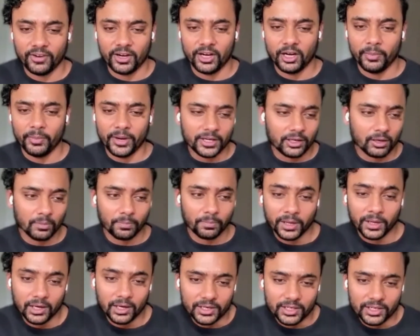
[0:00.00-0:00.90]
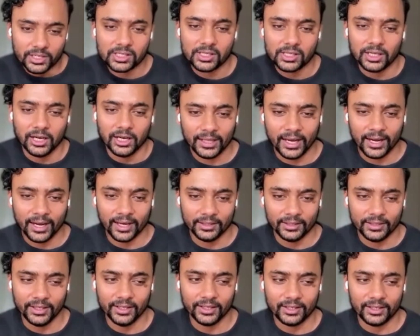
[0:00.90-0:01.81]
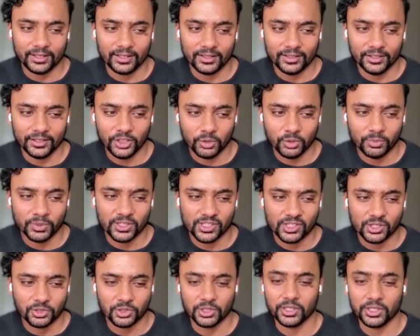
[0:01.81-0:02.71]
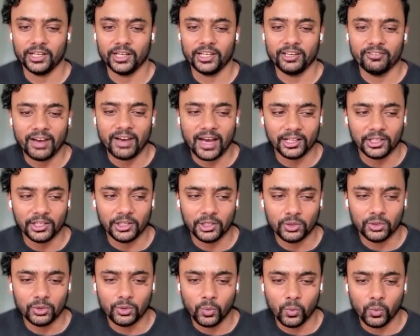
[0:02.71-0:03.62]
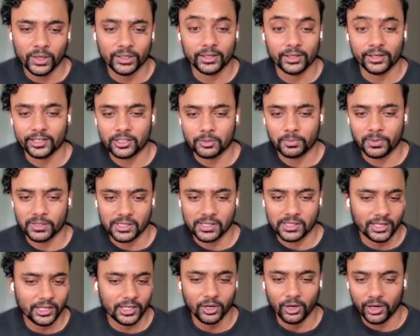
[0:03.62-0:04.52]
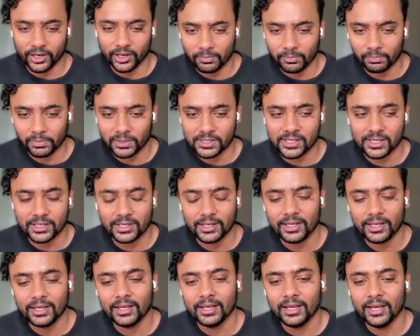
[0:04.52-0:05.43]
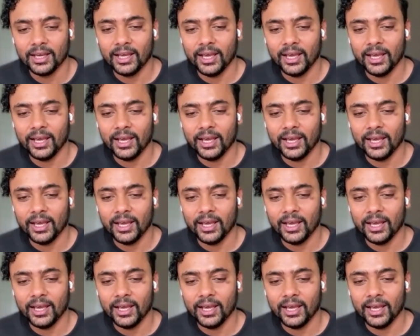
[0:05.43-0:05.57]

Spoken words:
fundamental pillars that I think humans really value, whether explicitly or implicitly.